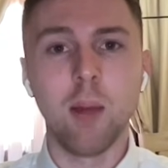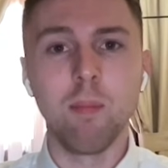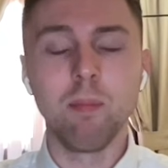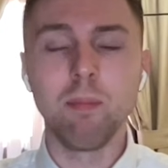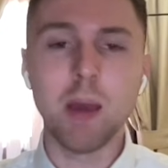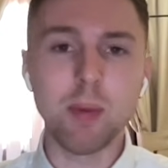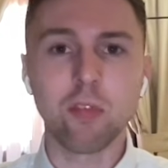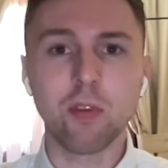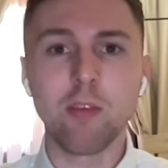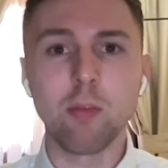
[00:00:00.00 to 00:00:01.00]
Maybe as
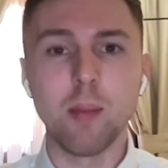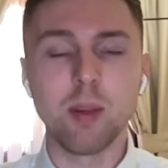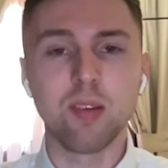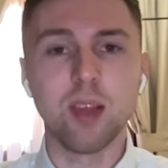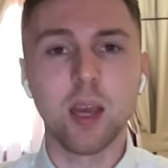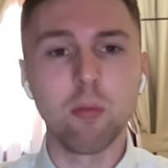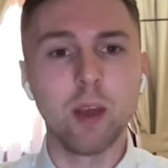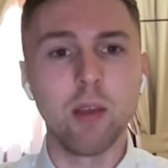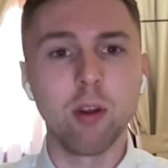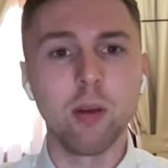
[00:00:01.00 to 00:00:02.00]
favourite, maybe a second
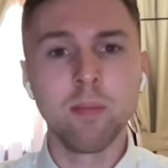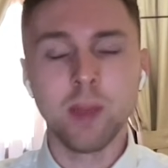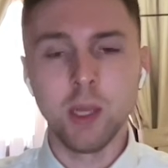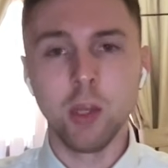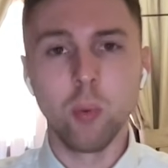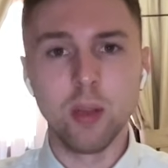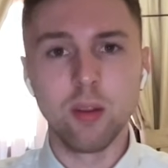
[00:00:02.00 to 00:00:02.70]
favourite in the Winter